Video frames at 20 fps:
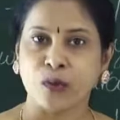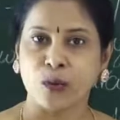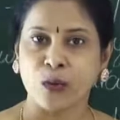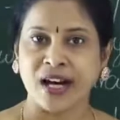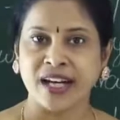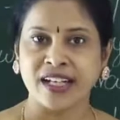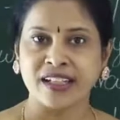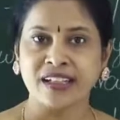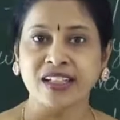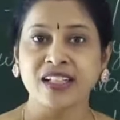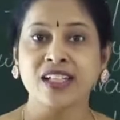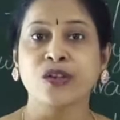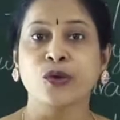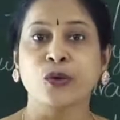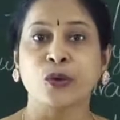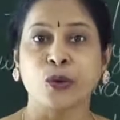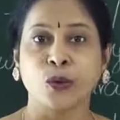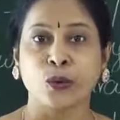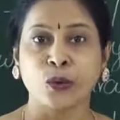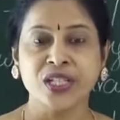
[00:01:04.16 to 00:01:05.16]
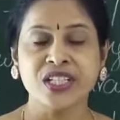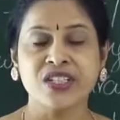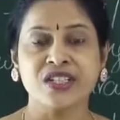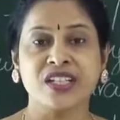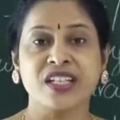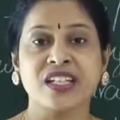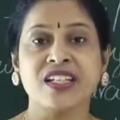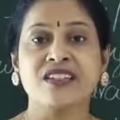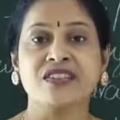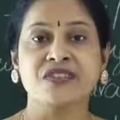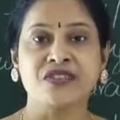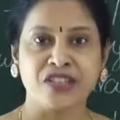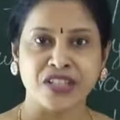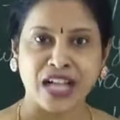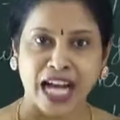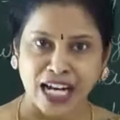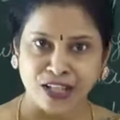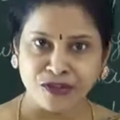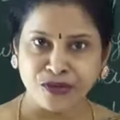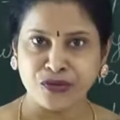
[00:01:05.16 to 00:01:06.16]
one which is
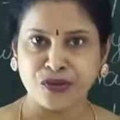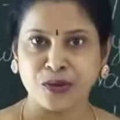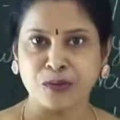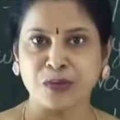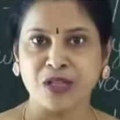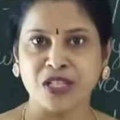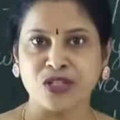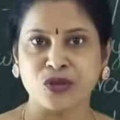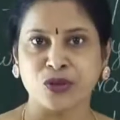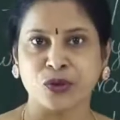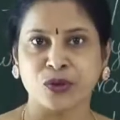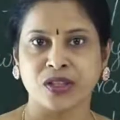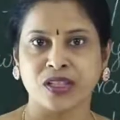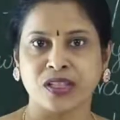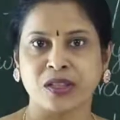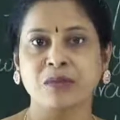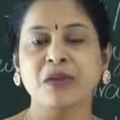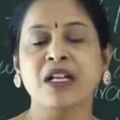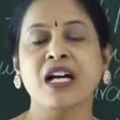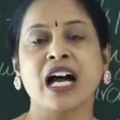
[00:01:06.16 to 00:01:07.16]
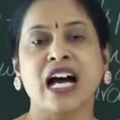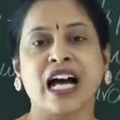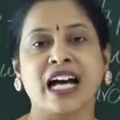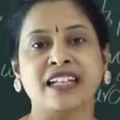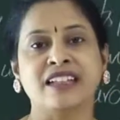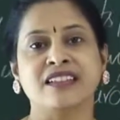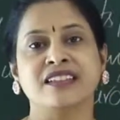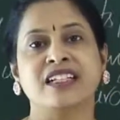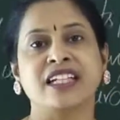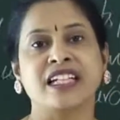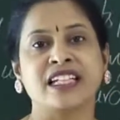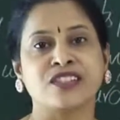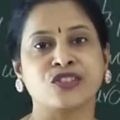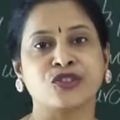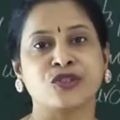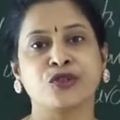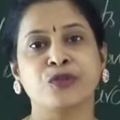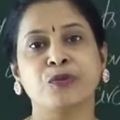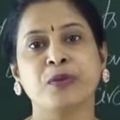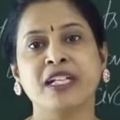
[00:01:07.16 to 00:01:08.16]
derived from mesoderm and it
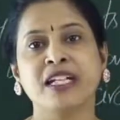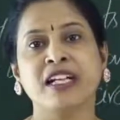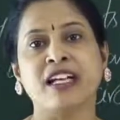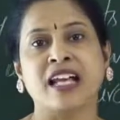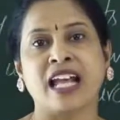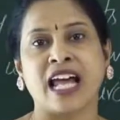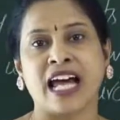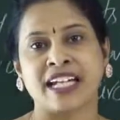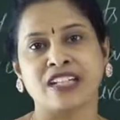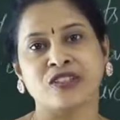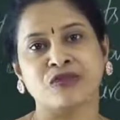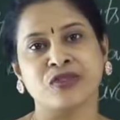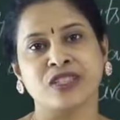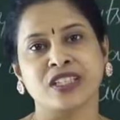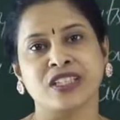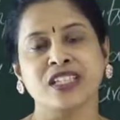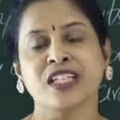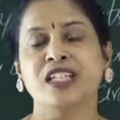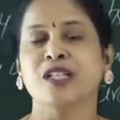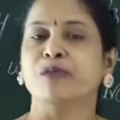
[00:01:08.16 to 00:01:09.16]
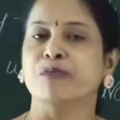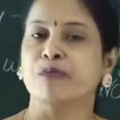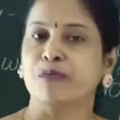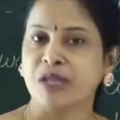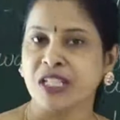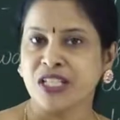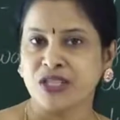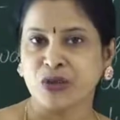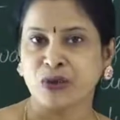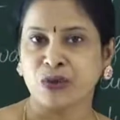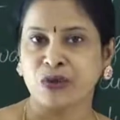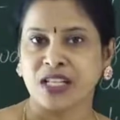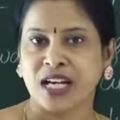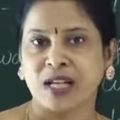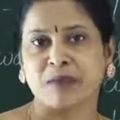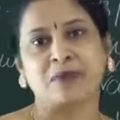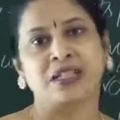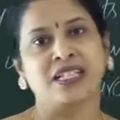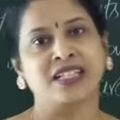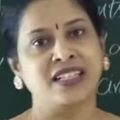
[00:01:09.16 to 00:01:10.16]
should be lined with
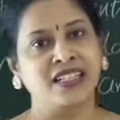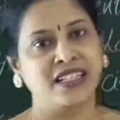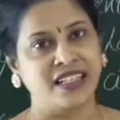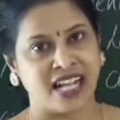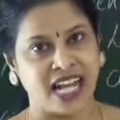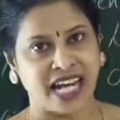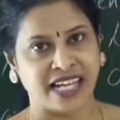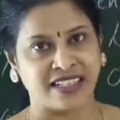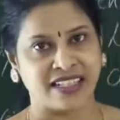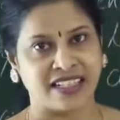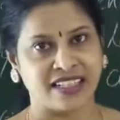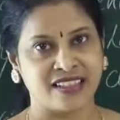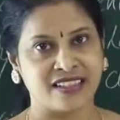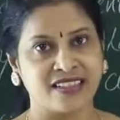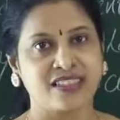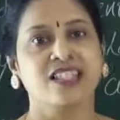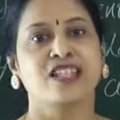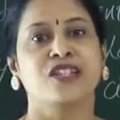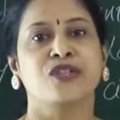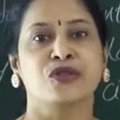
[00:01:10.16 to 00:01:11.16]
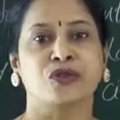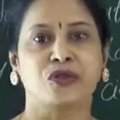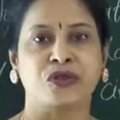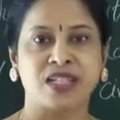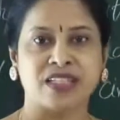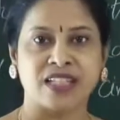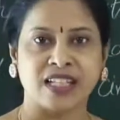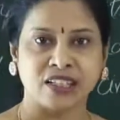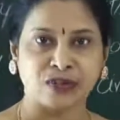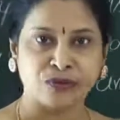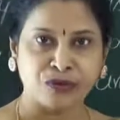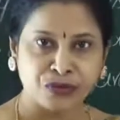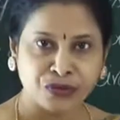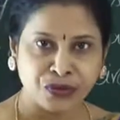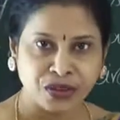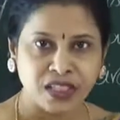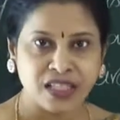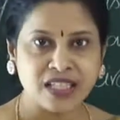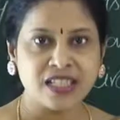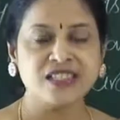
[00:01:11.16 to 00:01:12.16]
mesodermal linings. So these are the
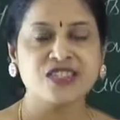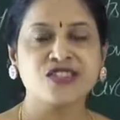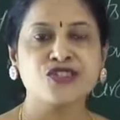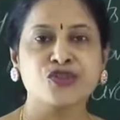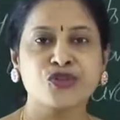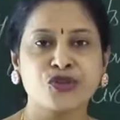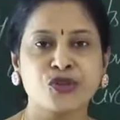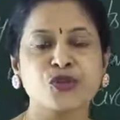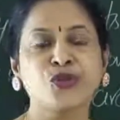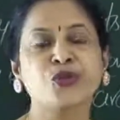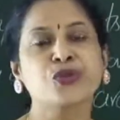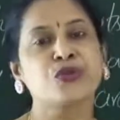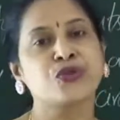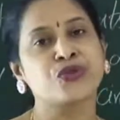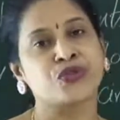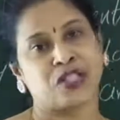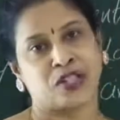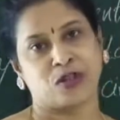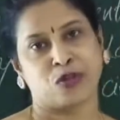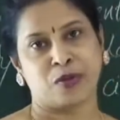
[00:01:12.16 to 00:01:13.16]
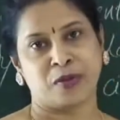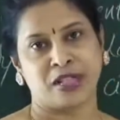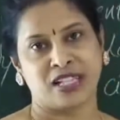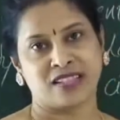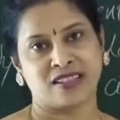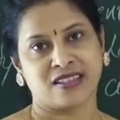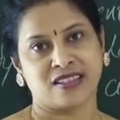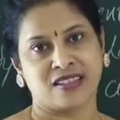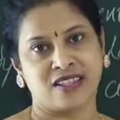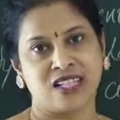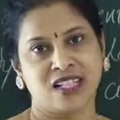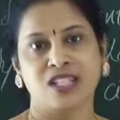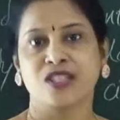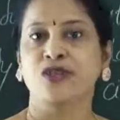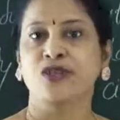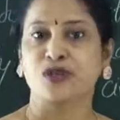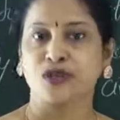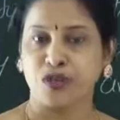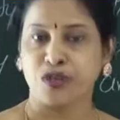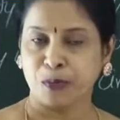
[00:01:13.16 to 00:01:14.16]
first true coelomates.
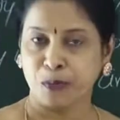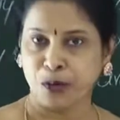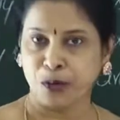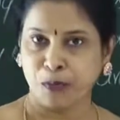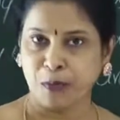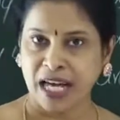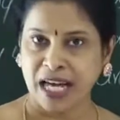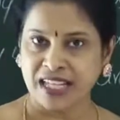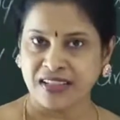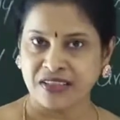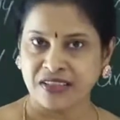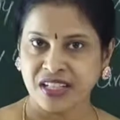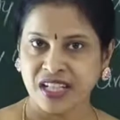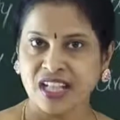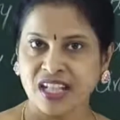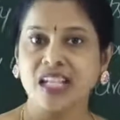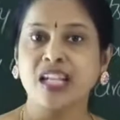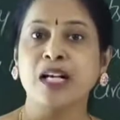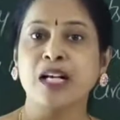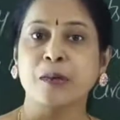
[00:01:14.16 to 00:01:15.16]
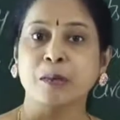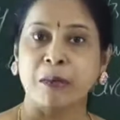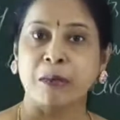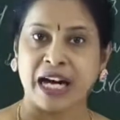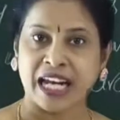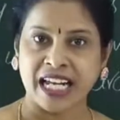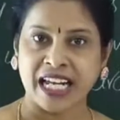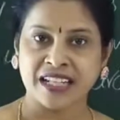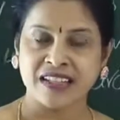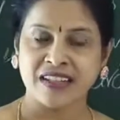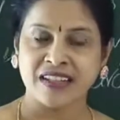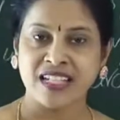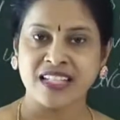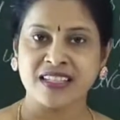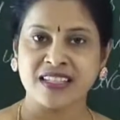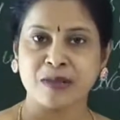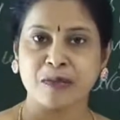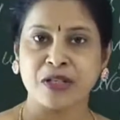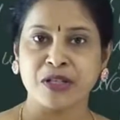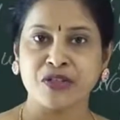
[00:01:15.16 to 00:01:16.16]
So triploblastic, bilaterally
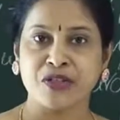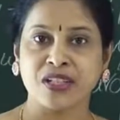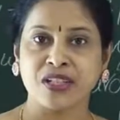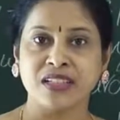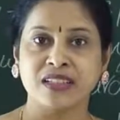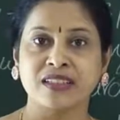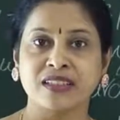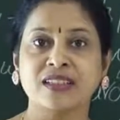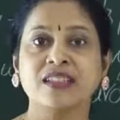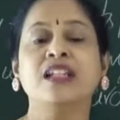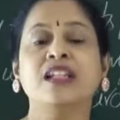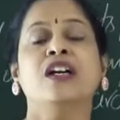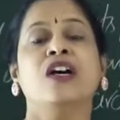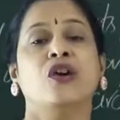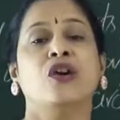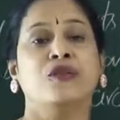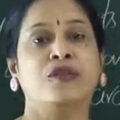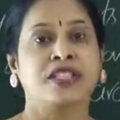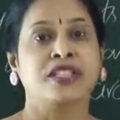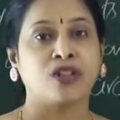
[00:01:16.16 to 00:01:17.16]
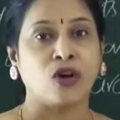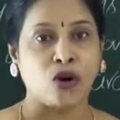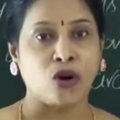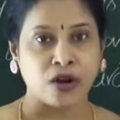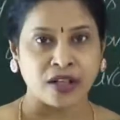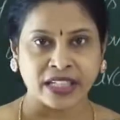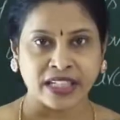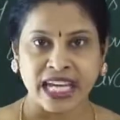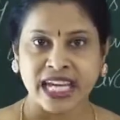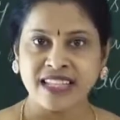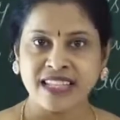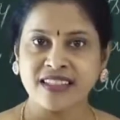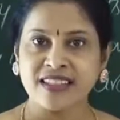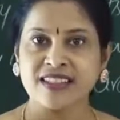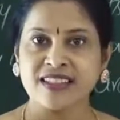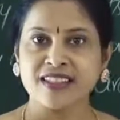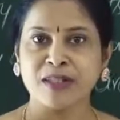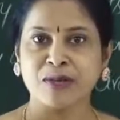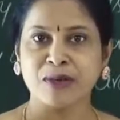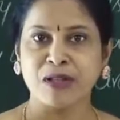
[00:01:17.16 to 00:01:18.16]
symmetrical with organ
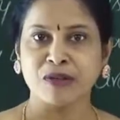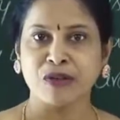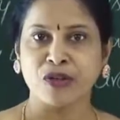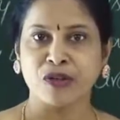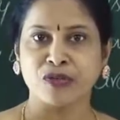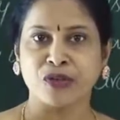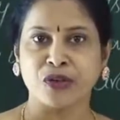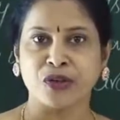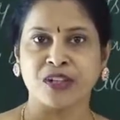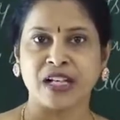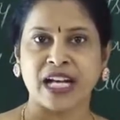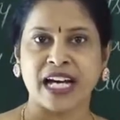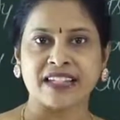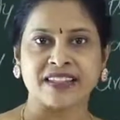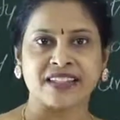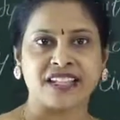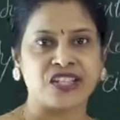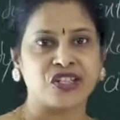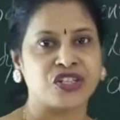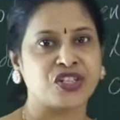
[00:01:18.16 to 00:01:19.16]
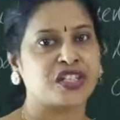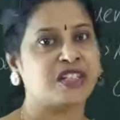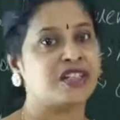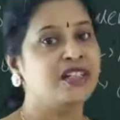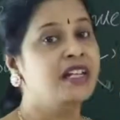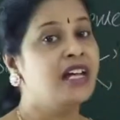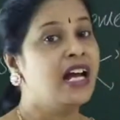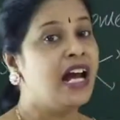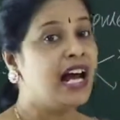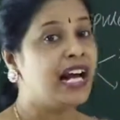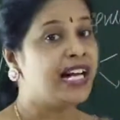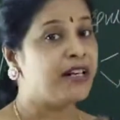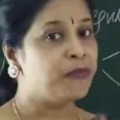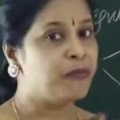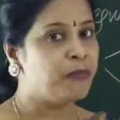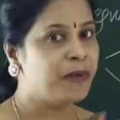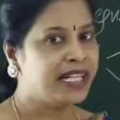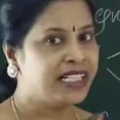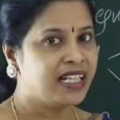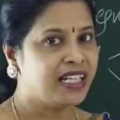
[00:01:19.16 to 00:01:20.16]
system level of organization and
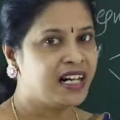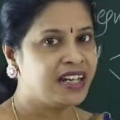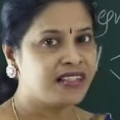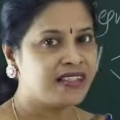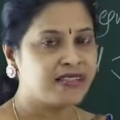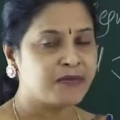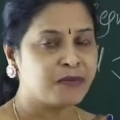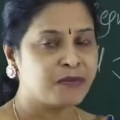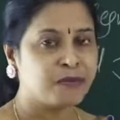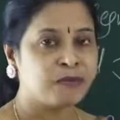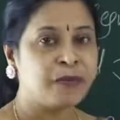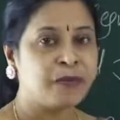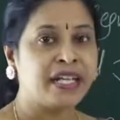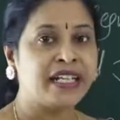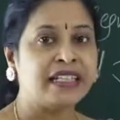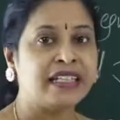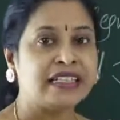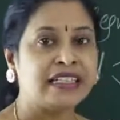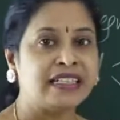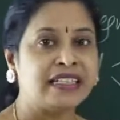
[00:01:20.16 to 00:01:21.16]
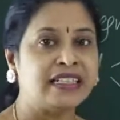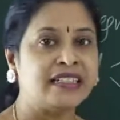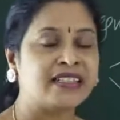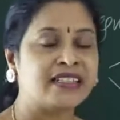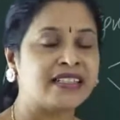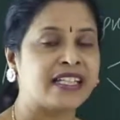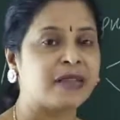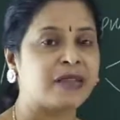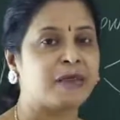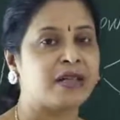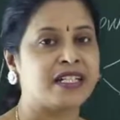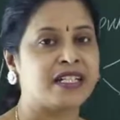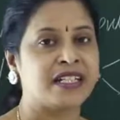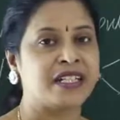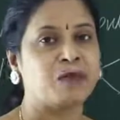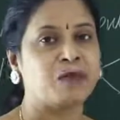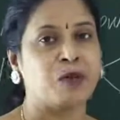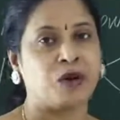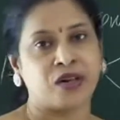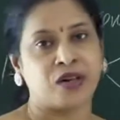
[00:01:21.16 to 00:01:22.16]
metamerical
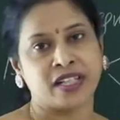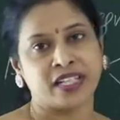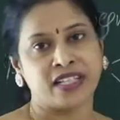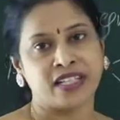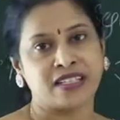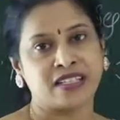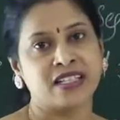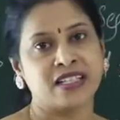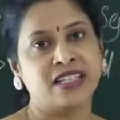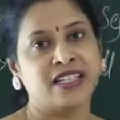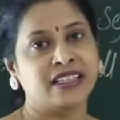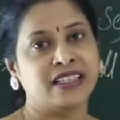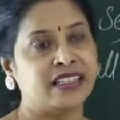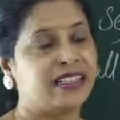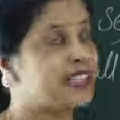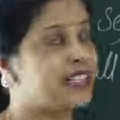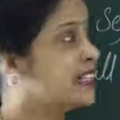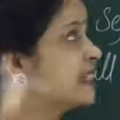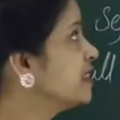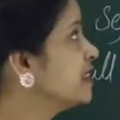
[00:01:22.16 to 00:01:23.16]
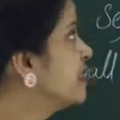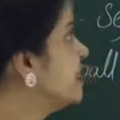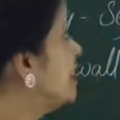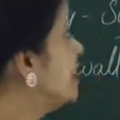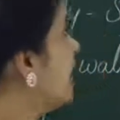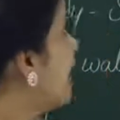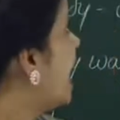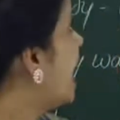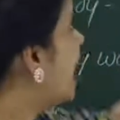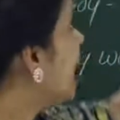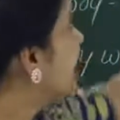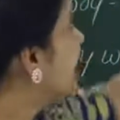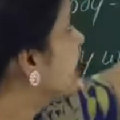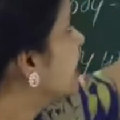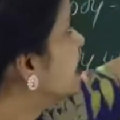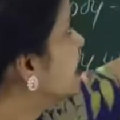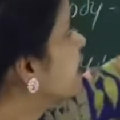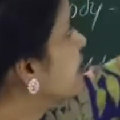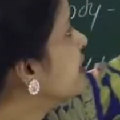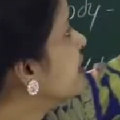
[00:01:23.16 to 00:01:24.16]
segmented bodies, that is, and
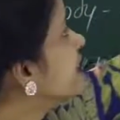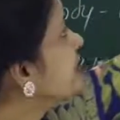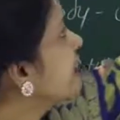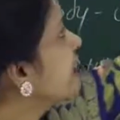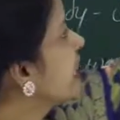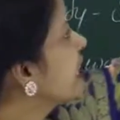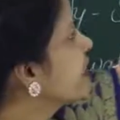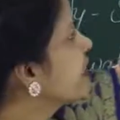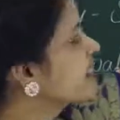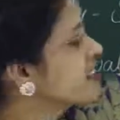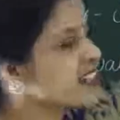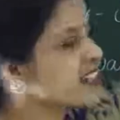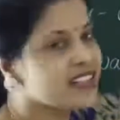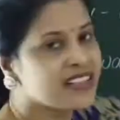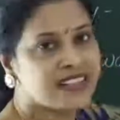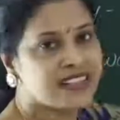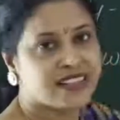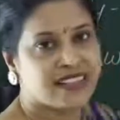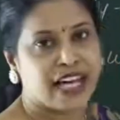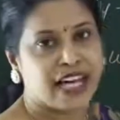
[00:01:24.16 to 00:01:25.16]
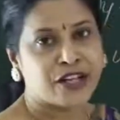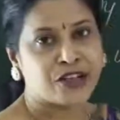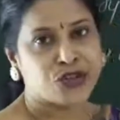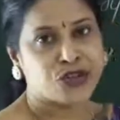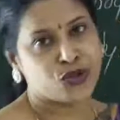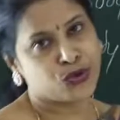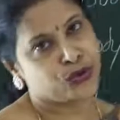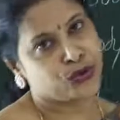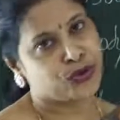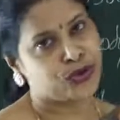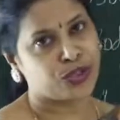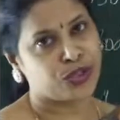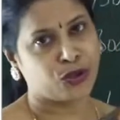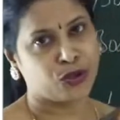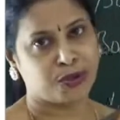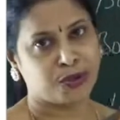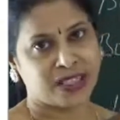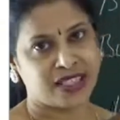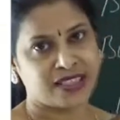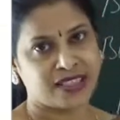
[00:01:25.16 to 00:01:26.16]
the next is their true
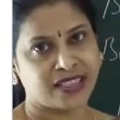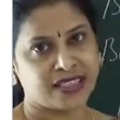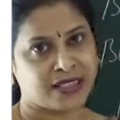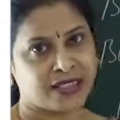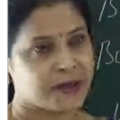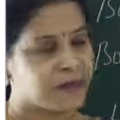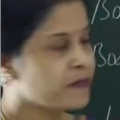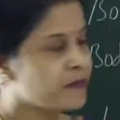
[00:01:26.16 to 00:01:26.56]
coelomates.